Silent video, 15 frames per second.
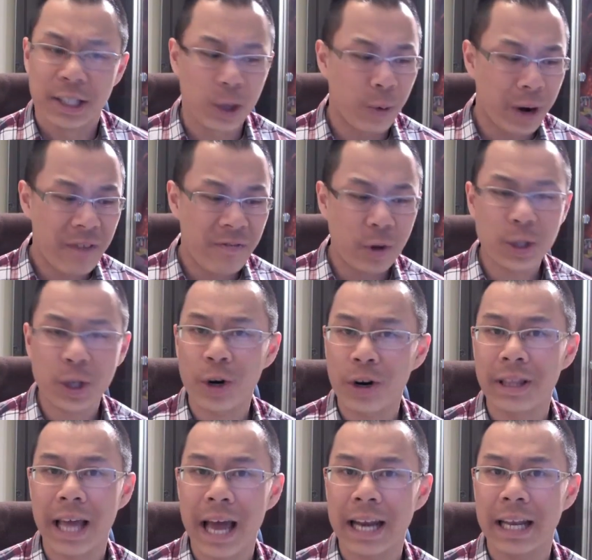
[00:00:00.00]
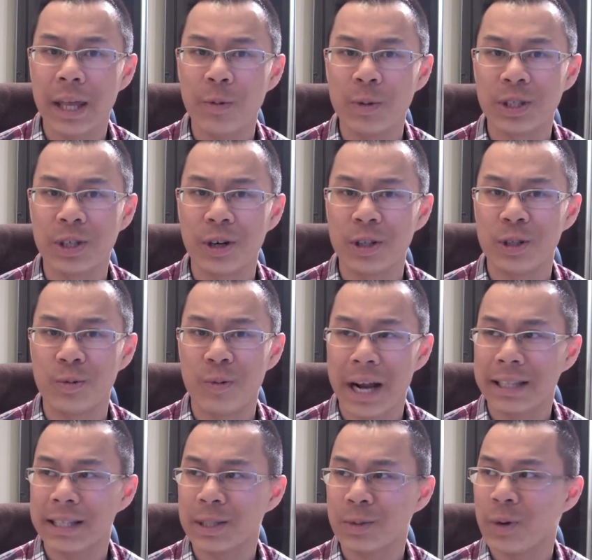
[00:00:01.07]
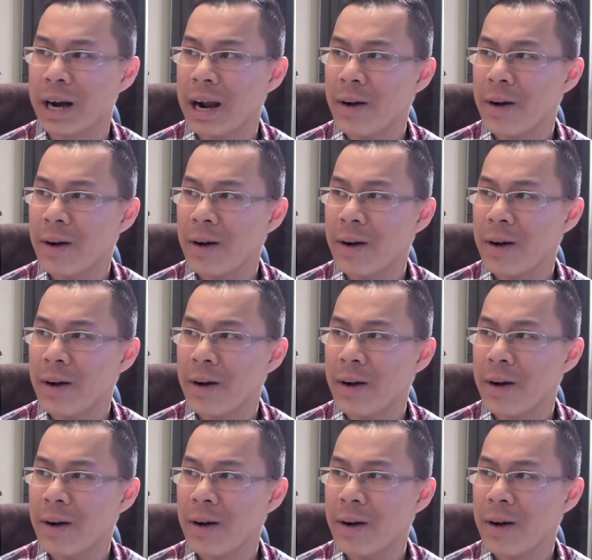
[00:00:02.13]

So when I first heard that he was going to direct this one,